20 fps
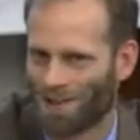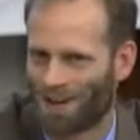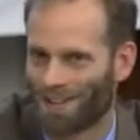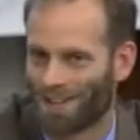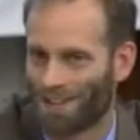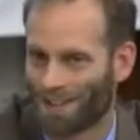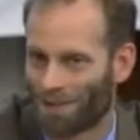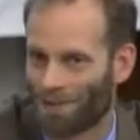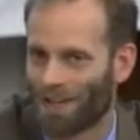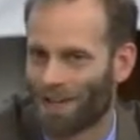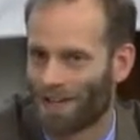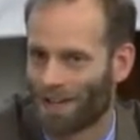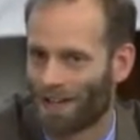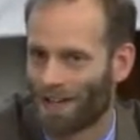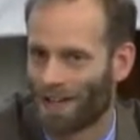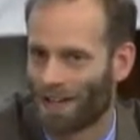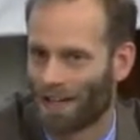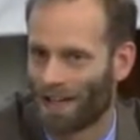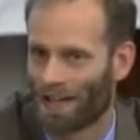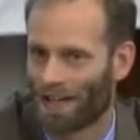struggling with.
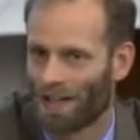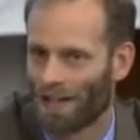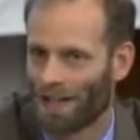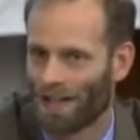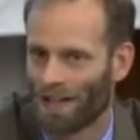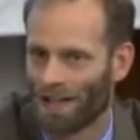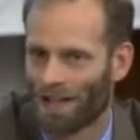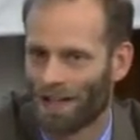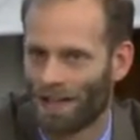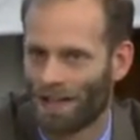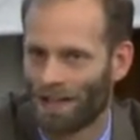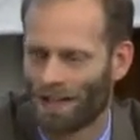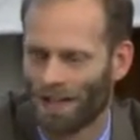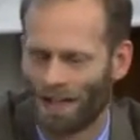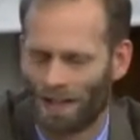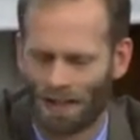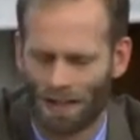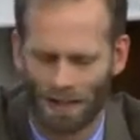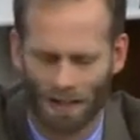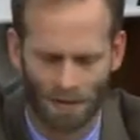And
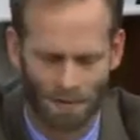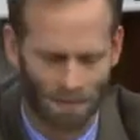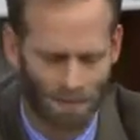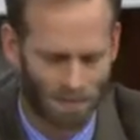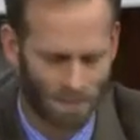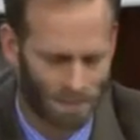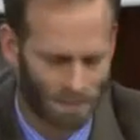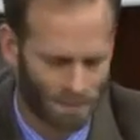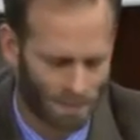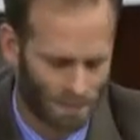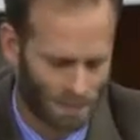um,